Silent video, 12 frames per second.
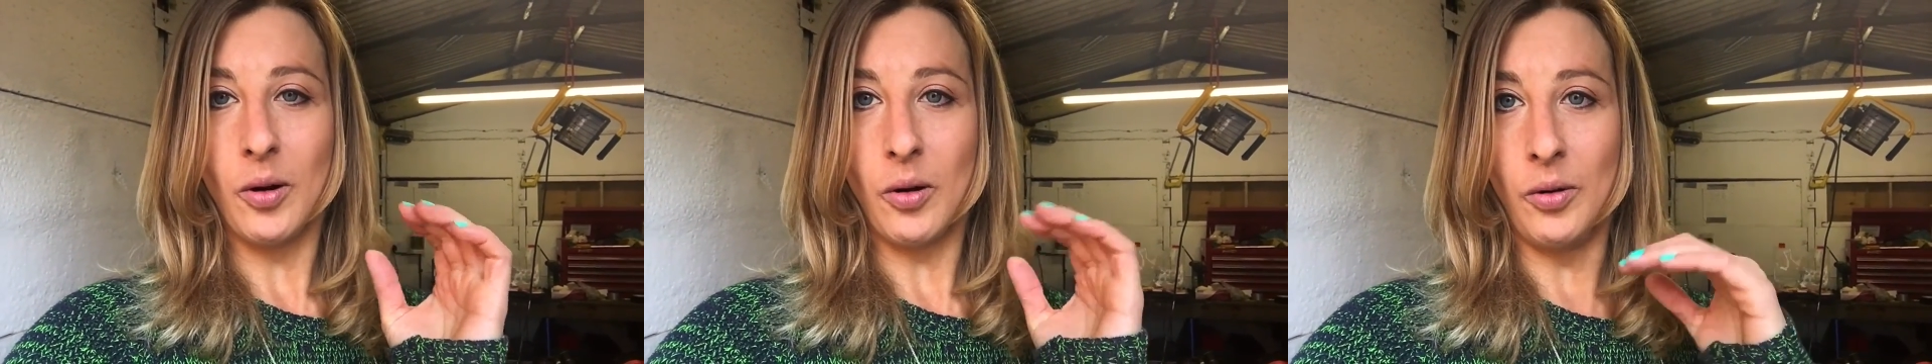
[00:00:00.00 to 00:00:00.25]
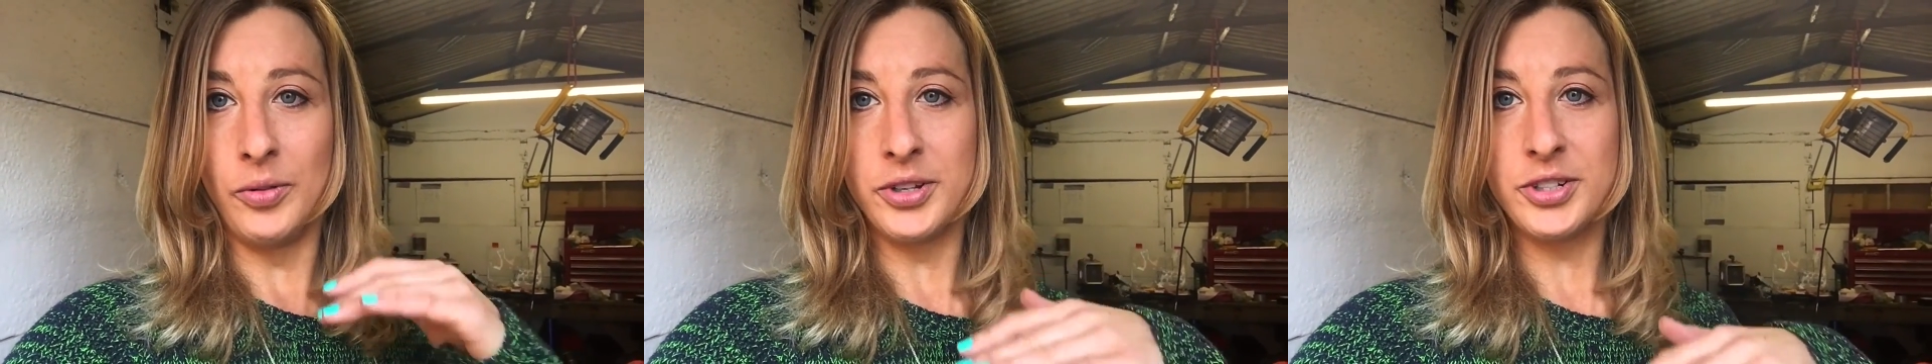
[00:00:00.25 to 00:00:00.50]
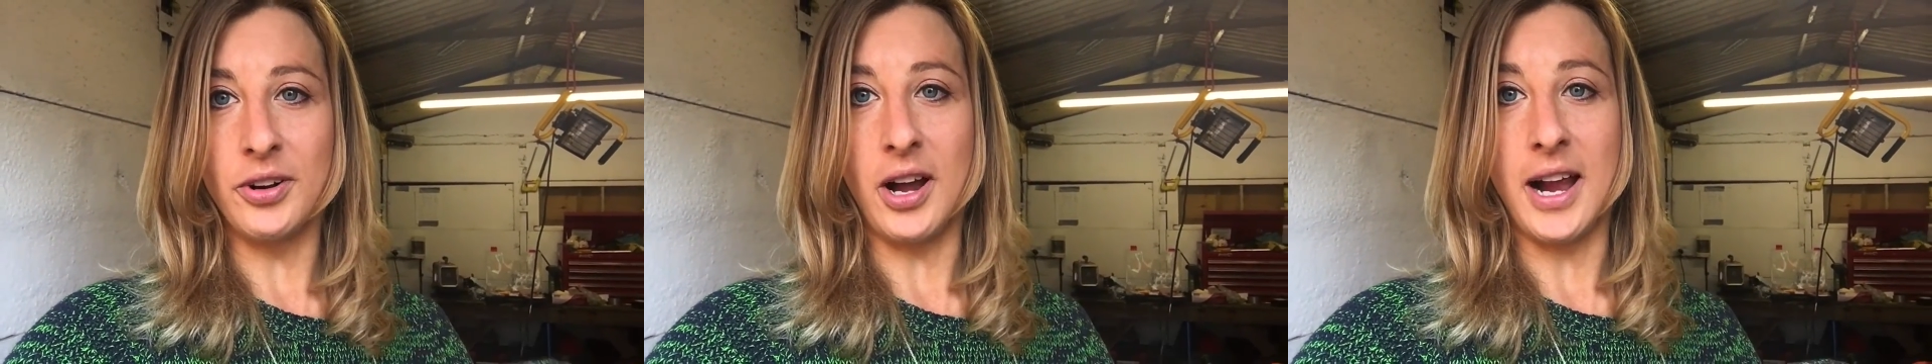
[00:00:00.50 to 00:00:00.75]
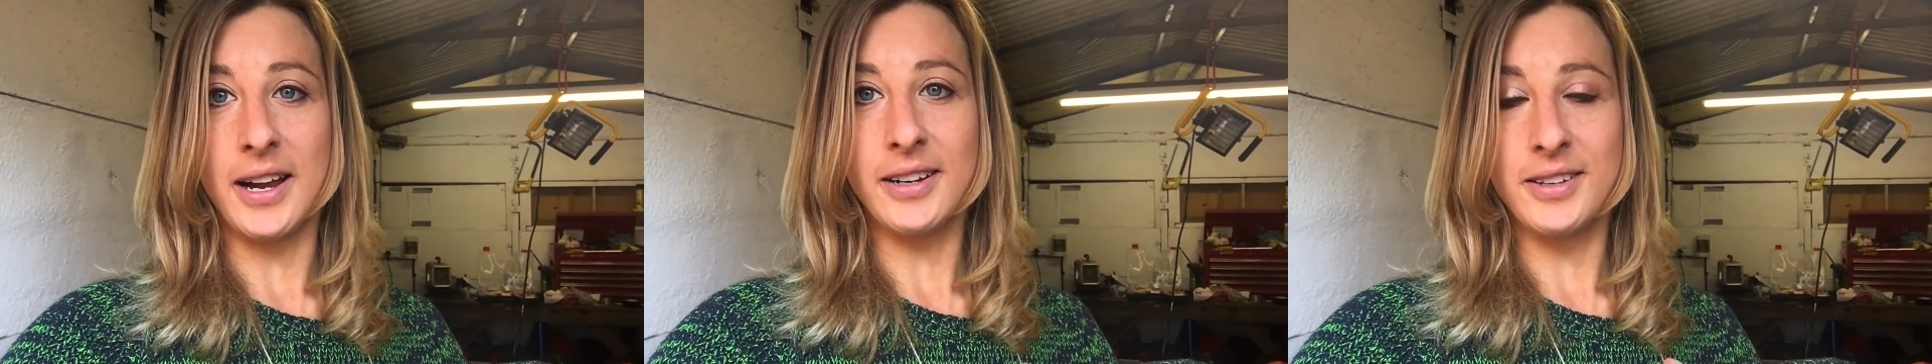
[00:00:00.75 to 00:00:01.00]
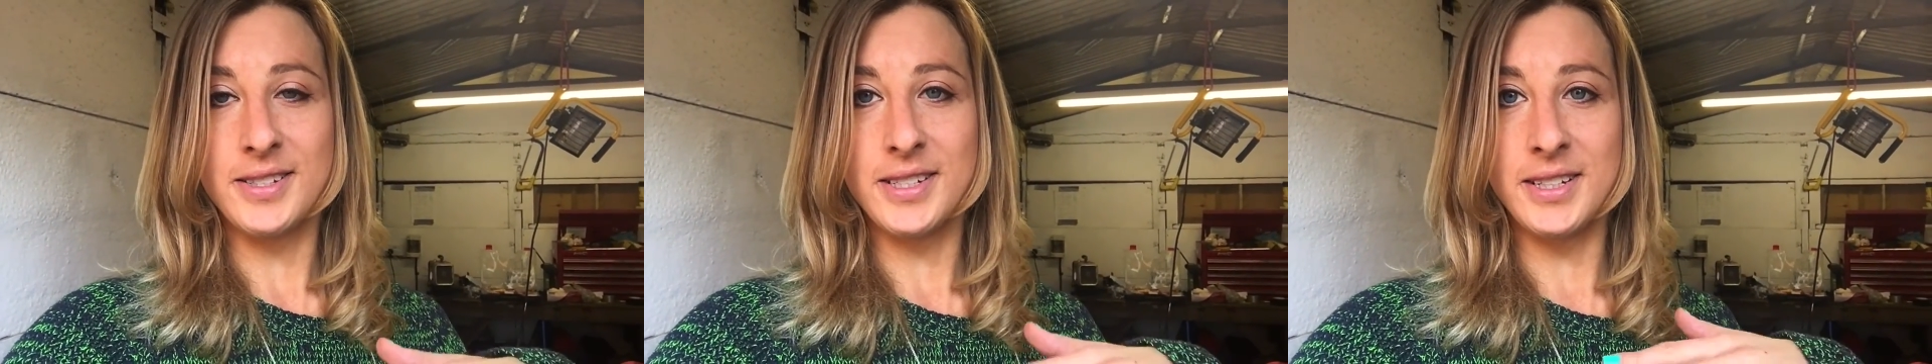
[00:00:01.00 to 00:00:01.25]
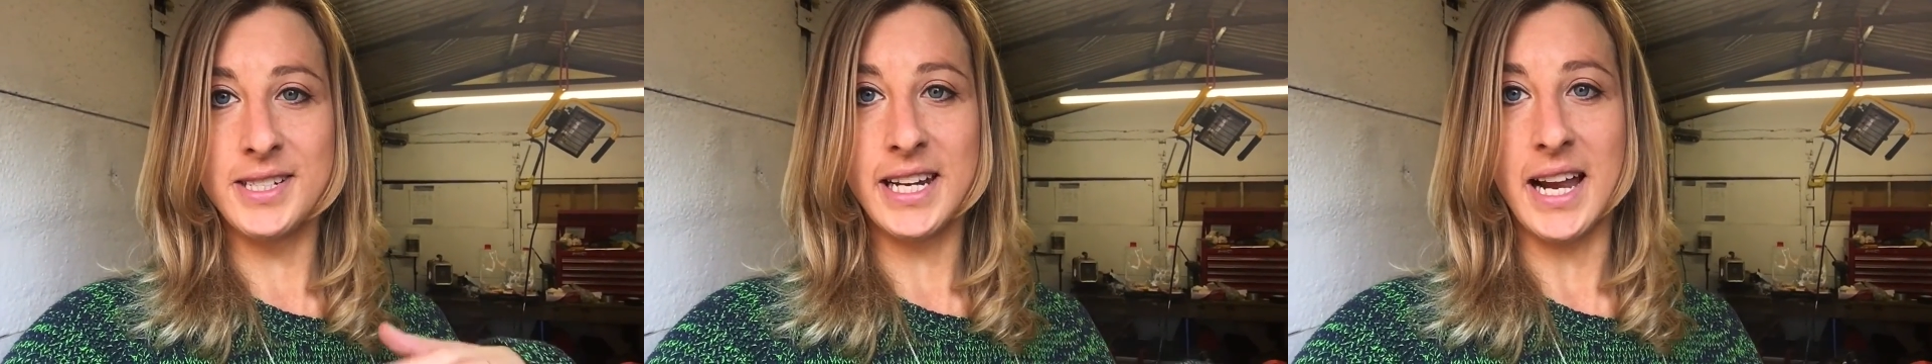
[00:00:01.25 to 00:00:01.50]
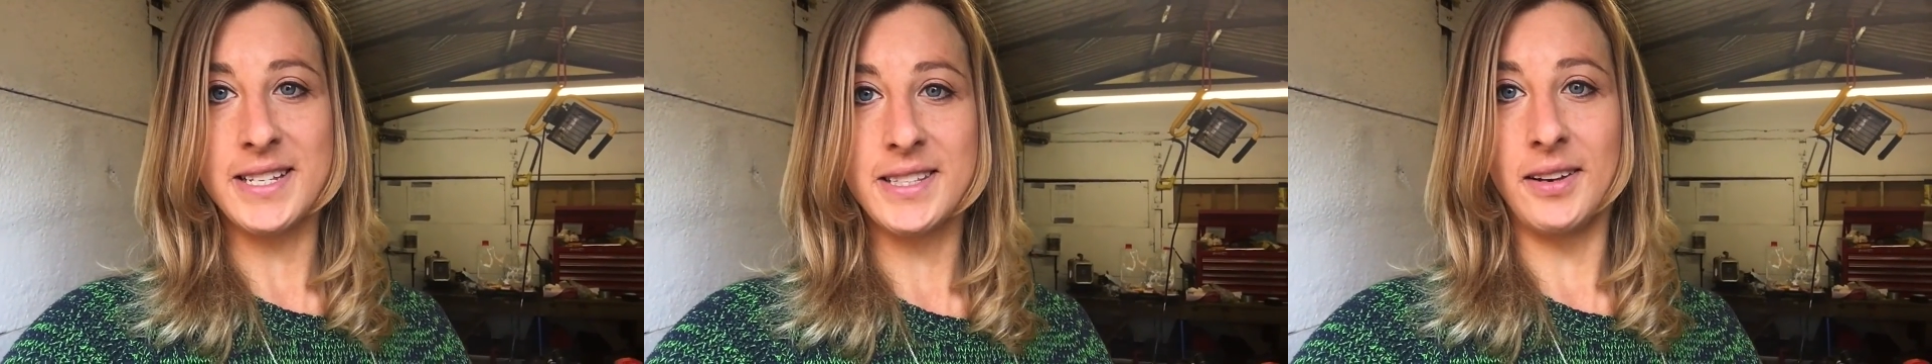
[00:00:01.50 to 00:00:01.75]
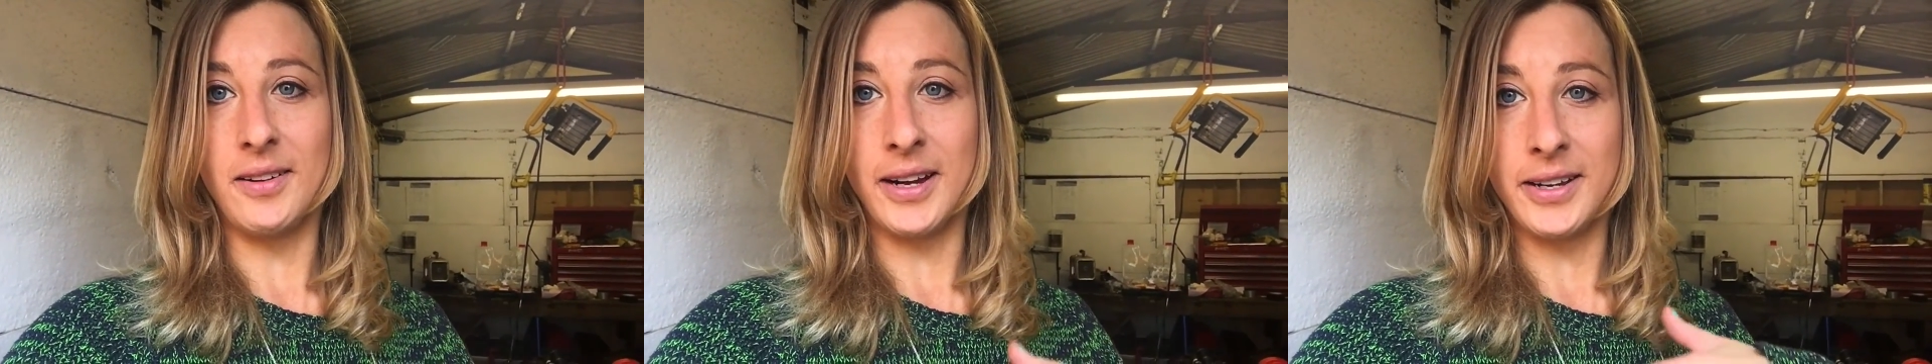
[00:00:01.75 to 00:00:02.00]
on the track as soon as you get to
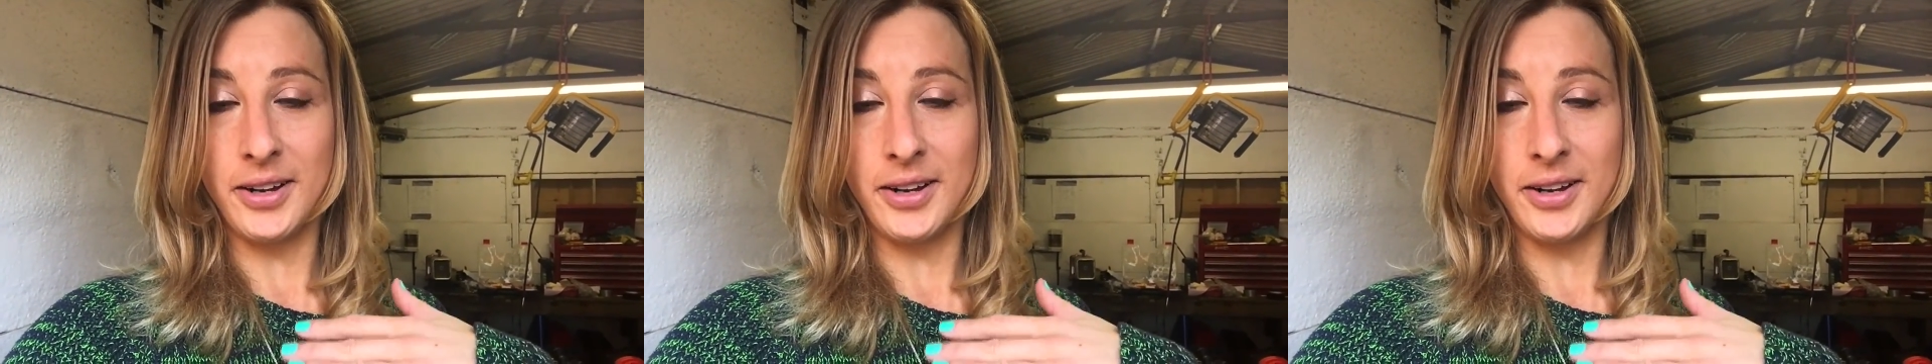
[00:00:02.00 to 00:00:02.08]
the line,